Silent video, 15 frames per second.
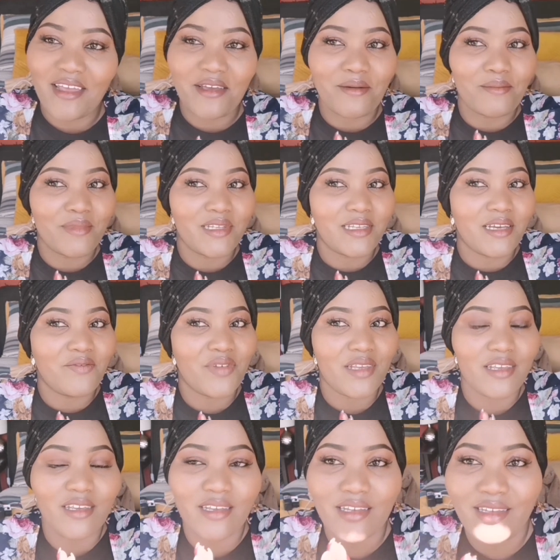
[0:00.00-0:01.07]
I am
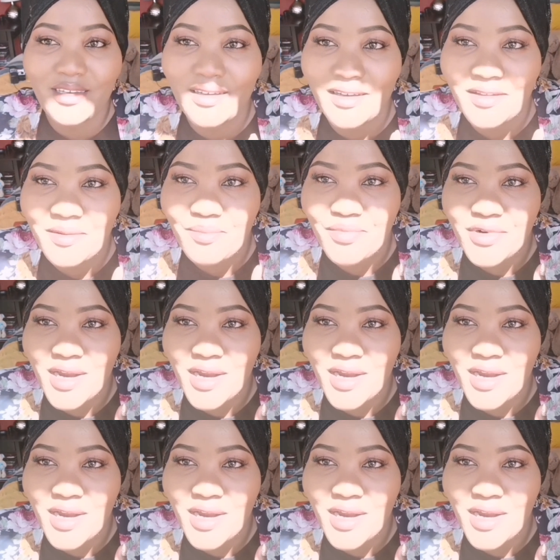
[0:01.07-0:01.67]
loving it. Look at the